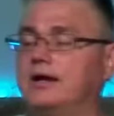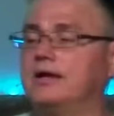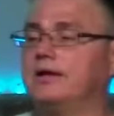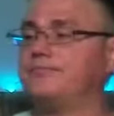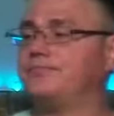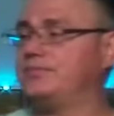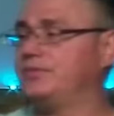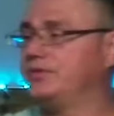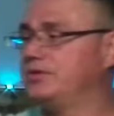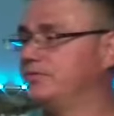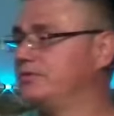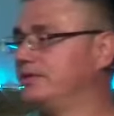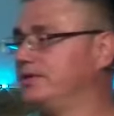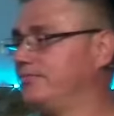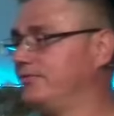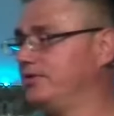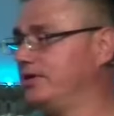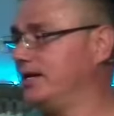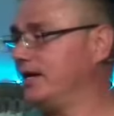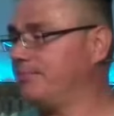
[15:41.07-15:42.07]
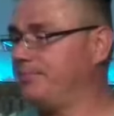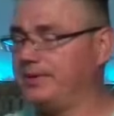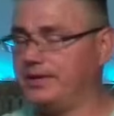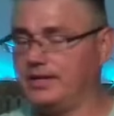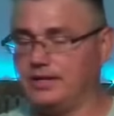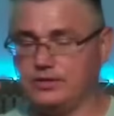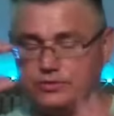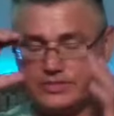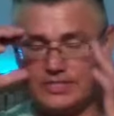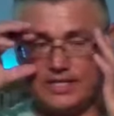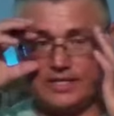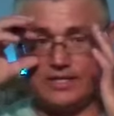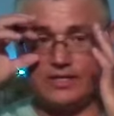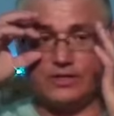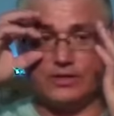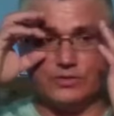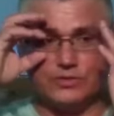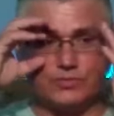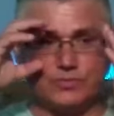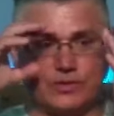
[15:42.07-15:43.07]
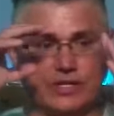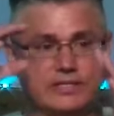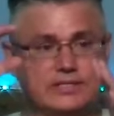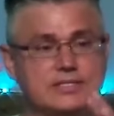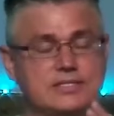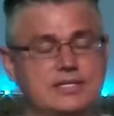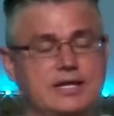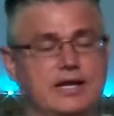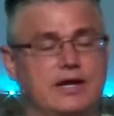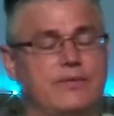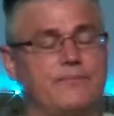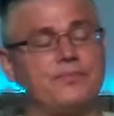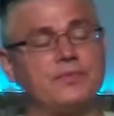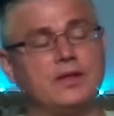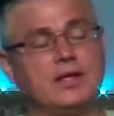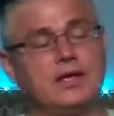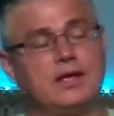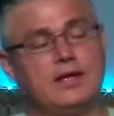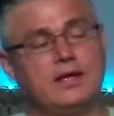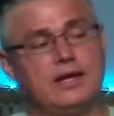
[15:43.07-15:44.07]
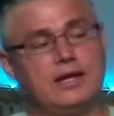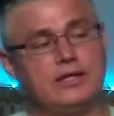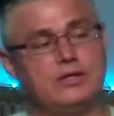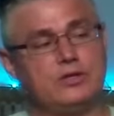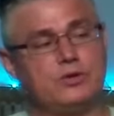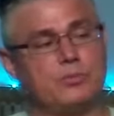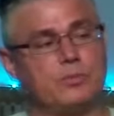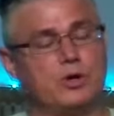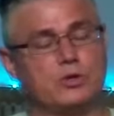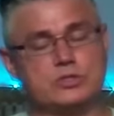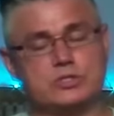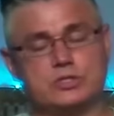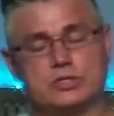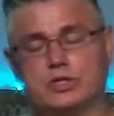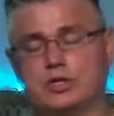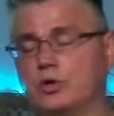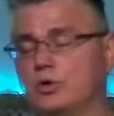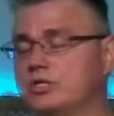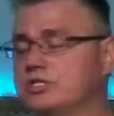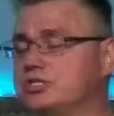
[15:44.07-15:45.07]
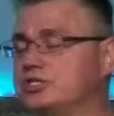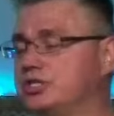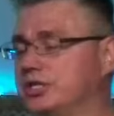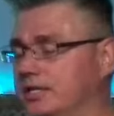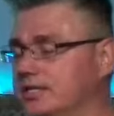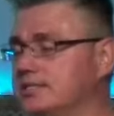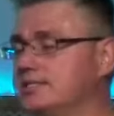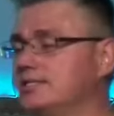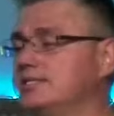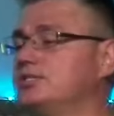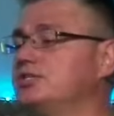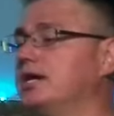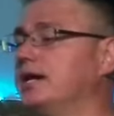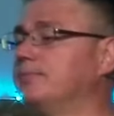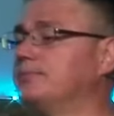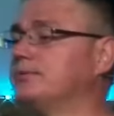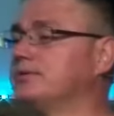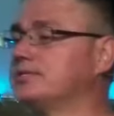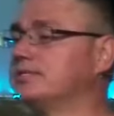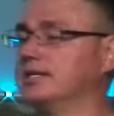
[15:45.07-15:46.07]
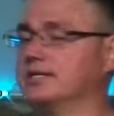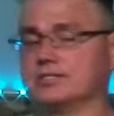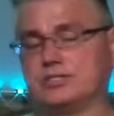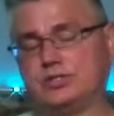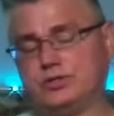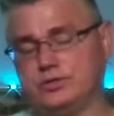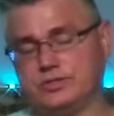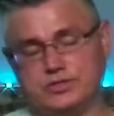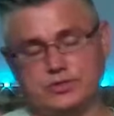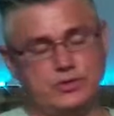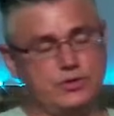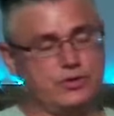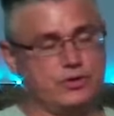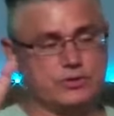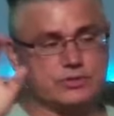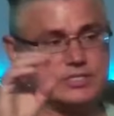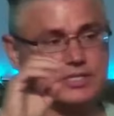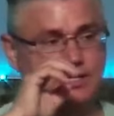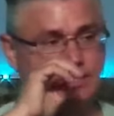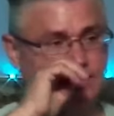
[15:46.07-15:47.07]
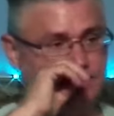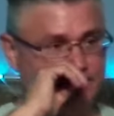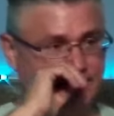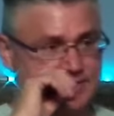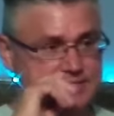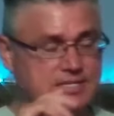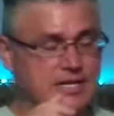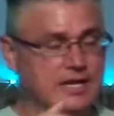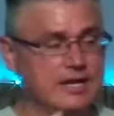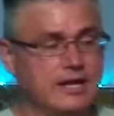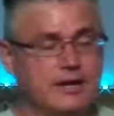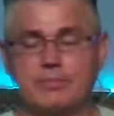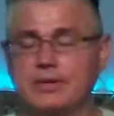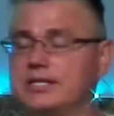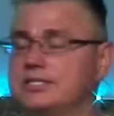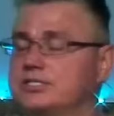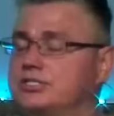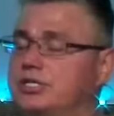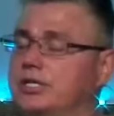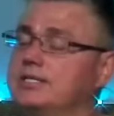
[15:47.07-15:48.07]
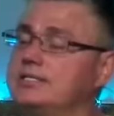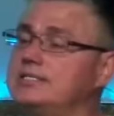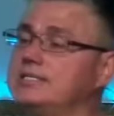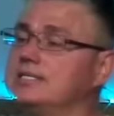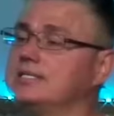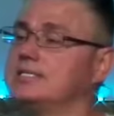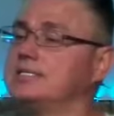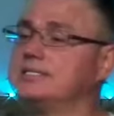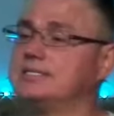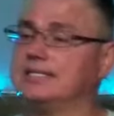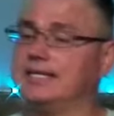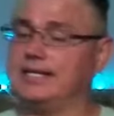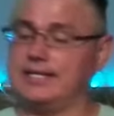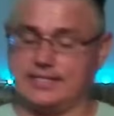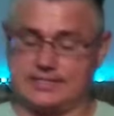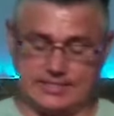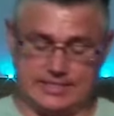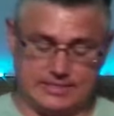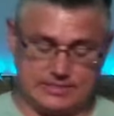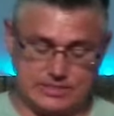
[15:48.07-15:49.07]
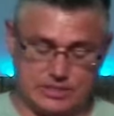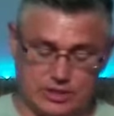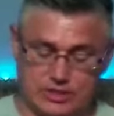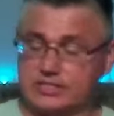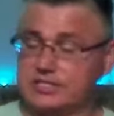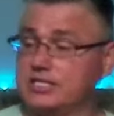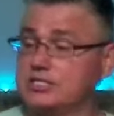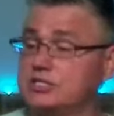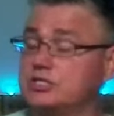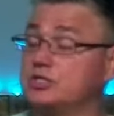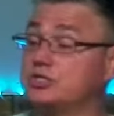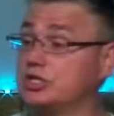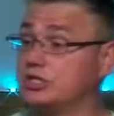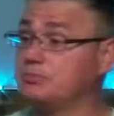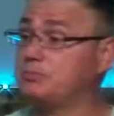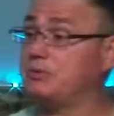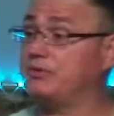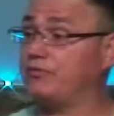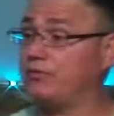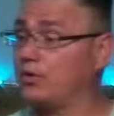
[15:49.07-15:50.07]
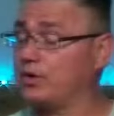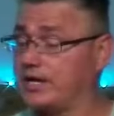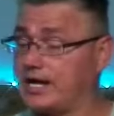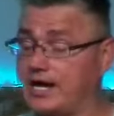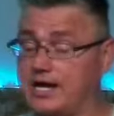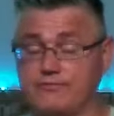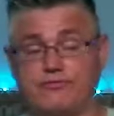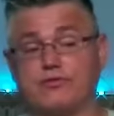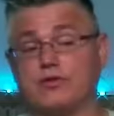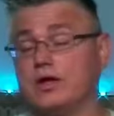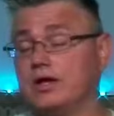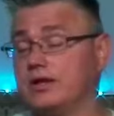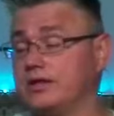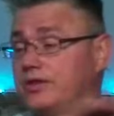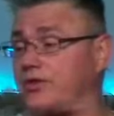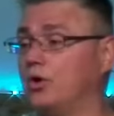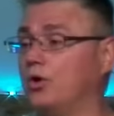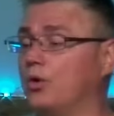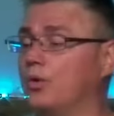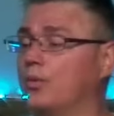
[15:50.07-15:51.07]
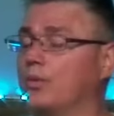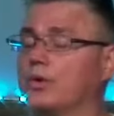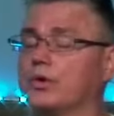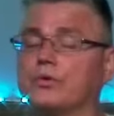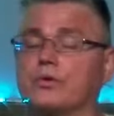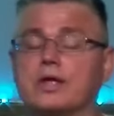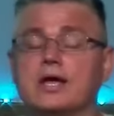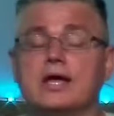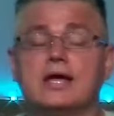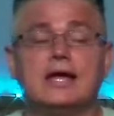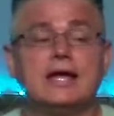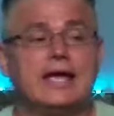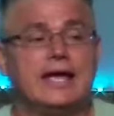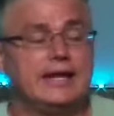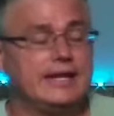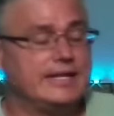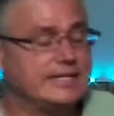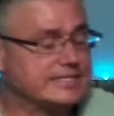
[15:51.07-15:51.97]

if, if you got a pen, you're taking notes, write this down in your margin. Go to Genesis chapter 6. You can do your own study on this. But in Genesis 6, it talk, this is just before God flooded the whole world. And it